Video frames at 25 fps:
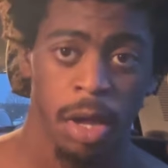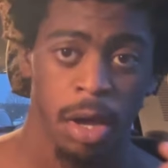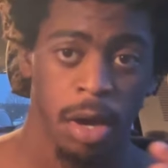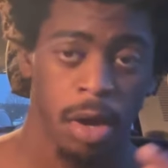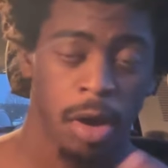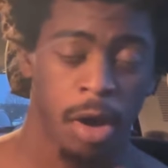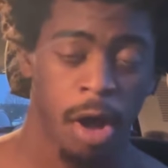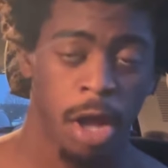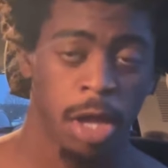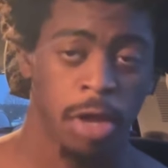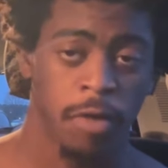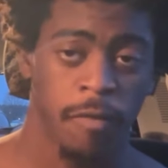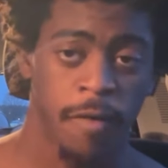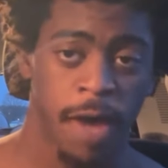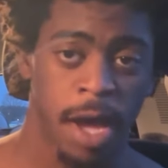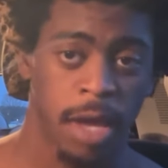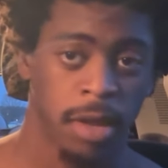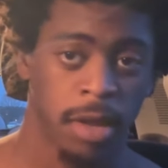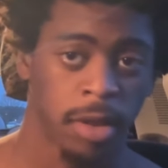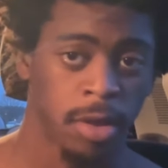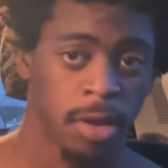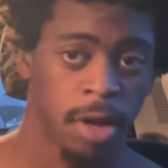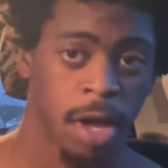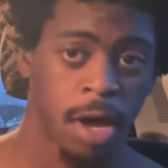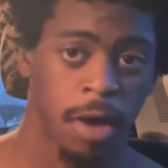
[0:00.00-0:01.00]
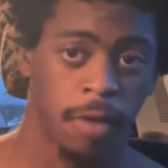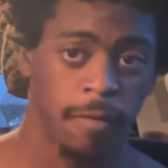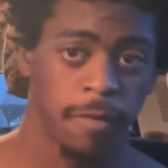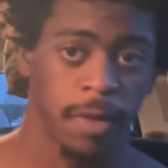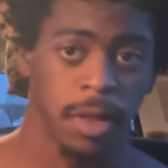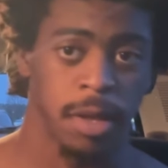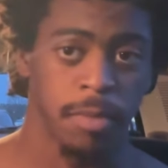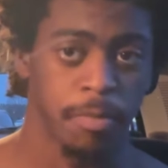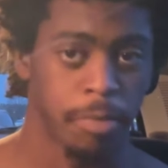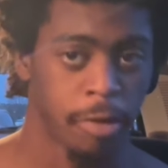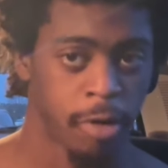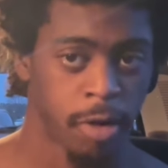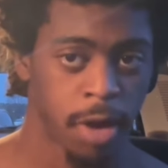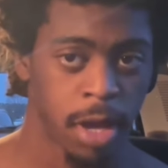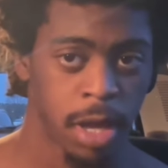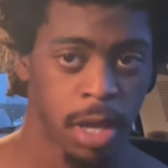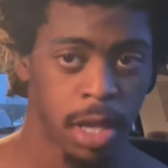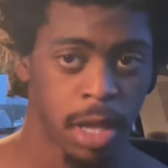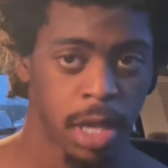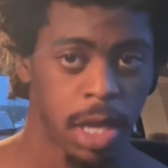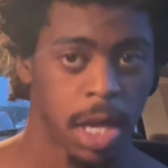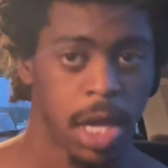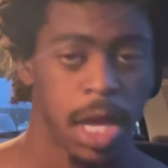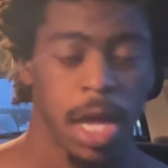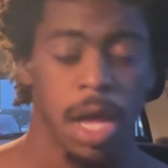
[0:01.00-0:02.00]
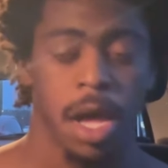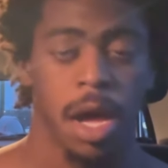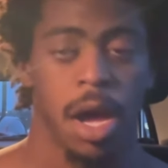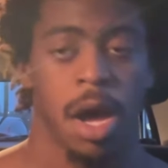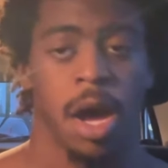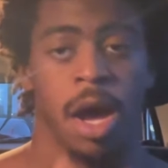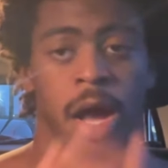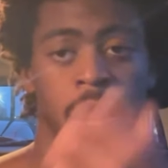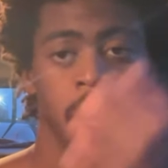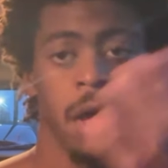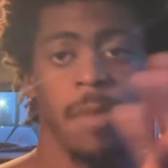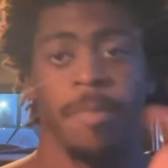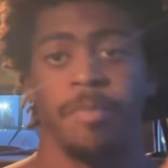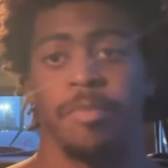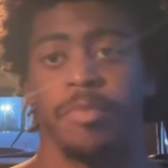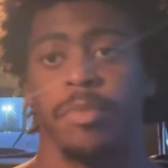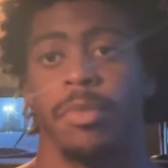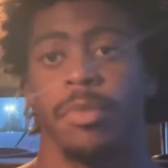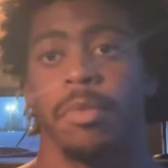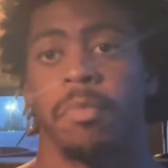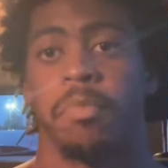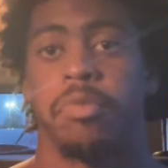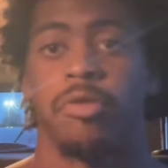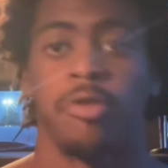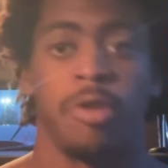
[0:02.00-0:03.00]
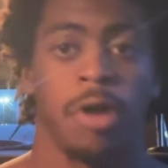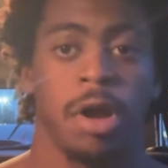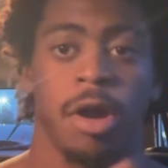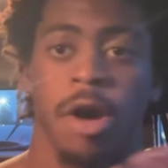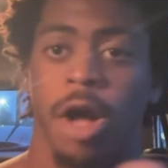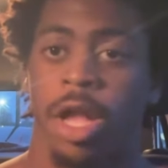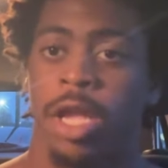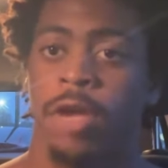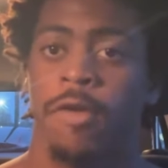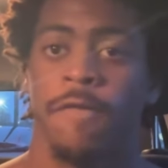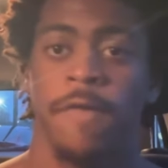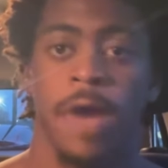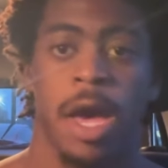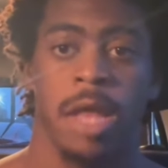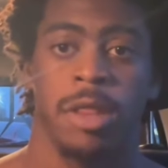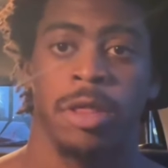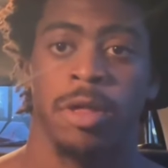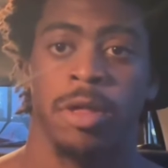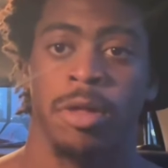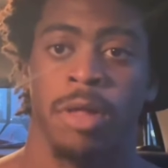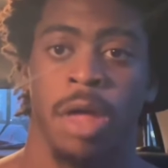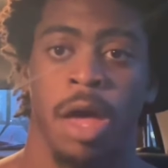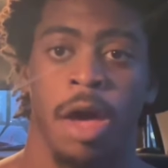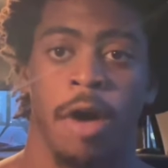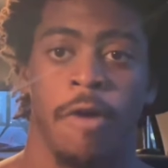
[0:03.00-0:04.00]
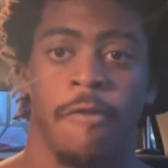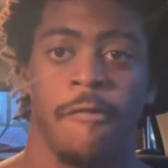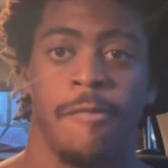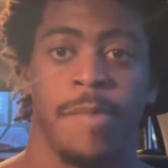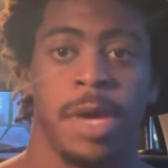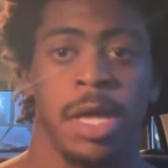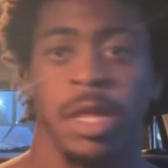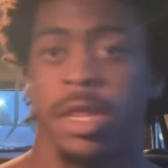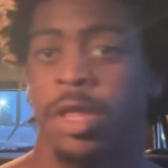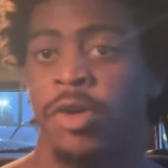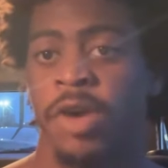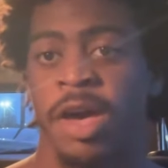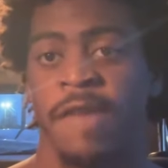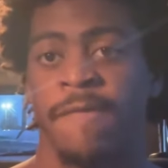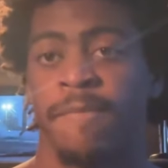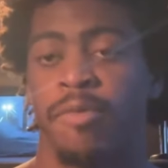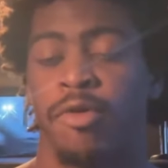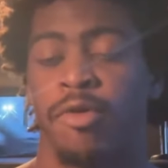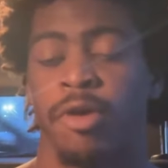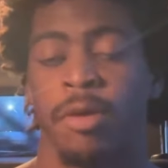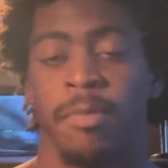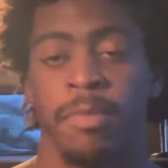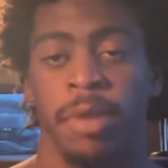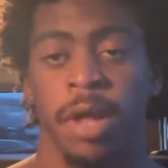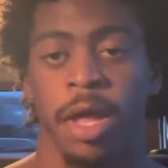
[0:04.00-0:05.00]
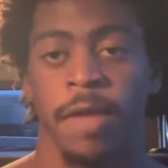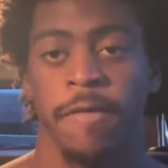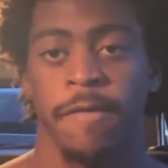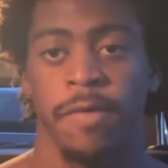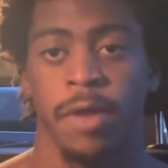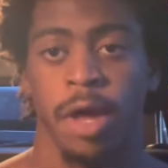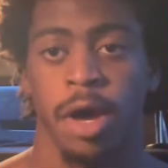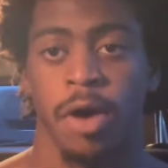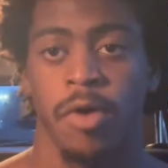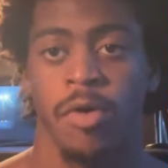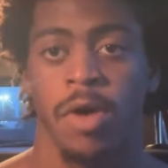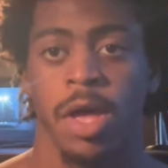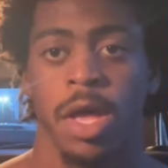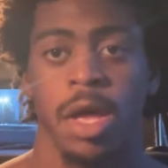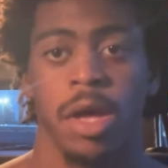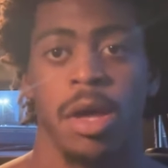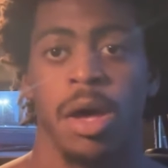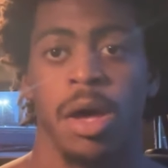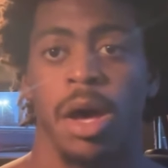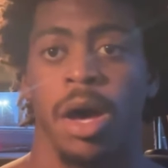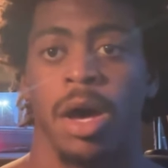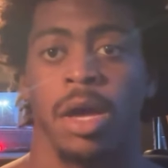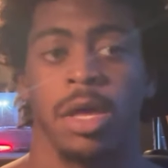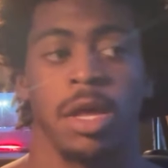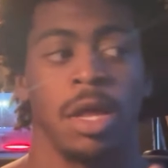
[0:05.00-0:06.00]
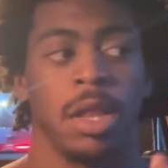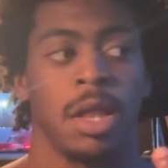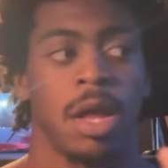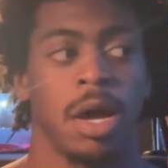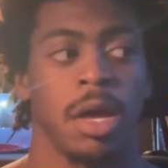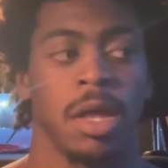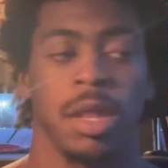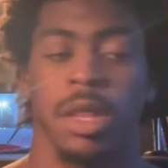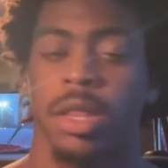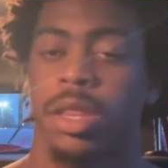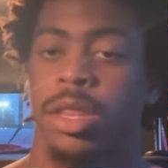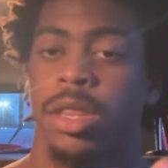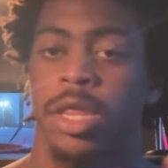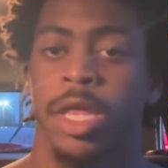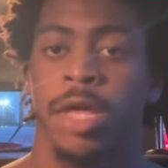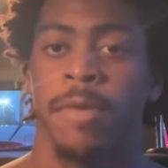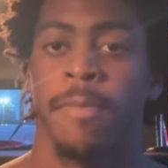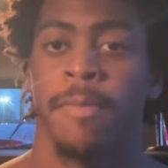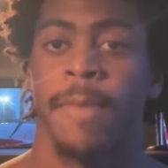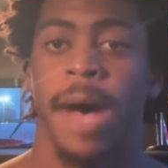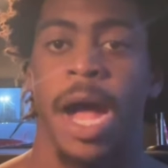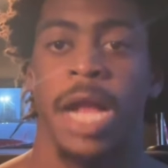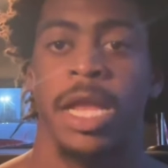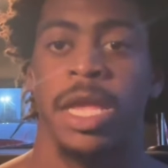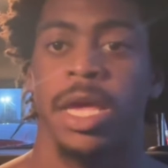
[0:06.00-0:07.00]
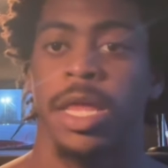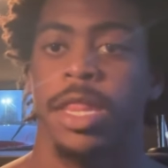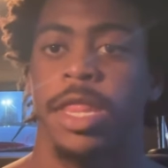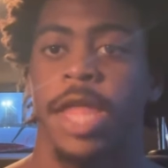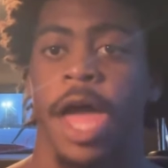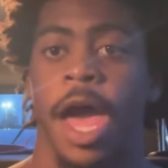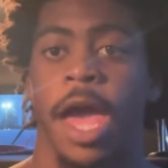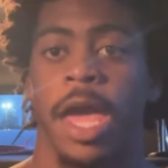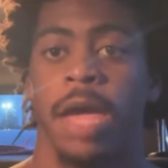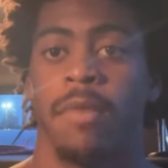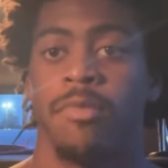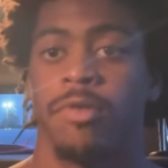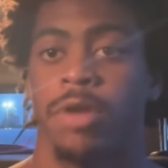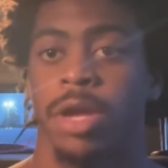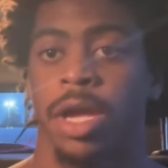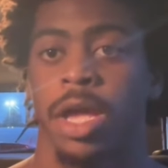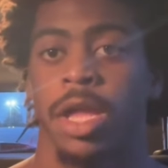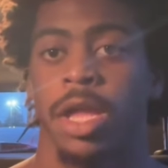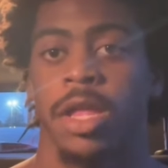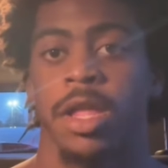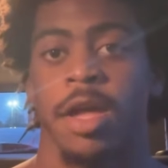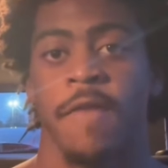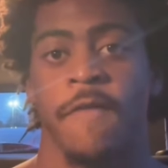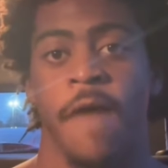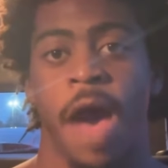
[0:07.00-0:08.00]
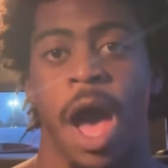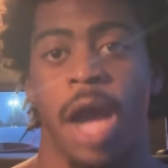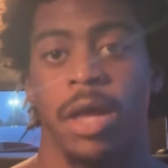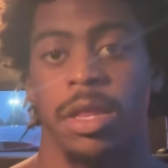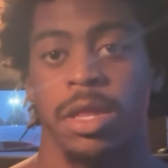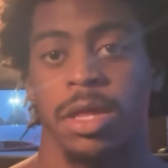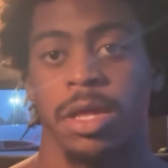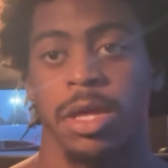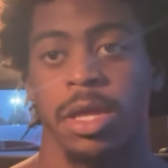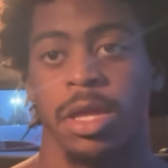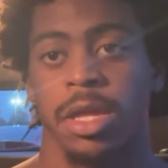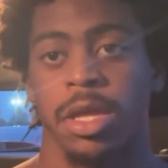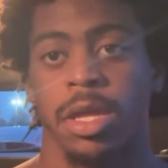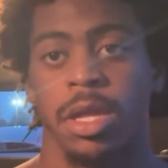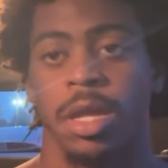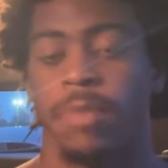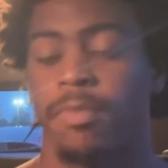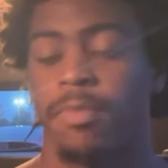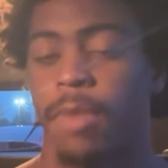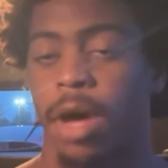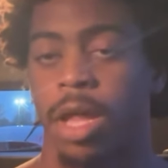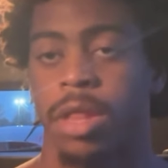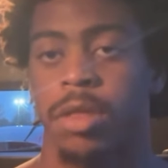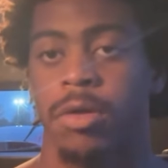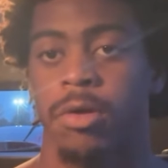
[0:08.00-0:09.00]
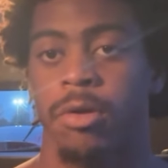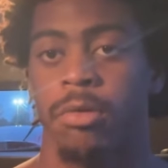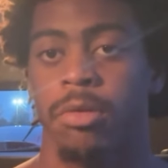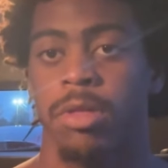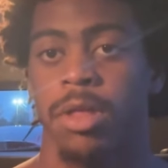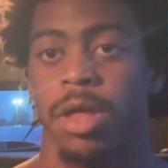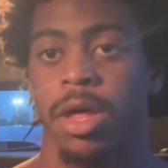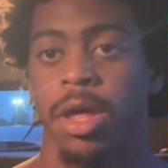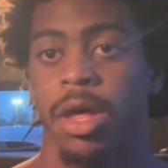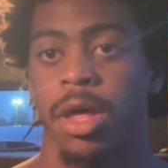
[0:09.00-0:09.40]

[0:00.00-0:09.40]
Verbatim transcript: Cardiovascular health is important. Uh, poor cardiovascular health means you have poor blood flow. Uh, your lungs, your body is not able to get enough oxygen to the muscles.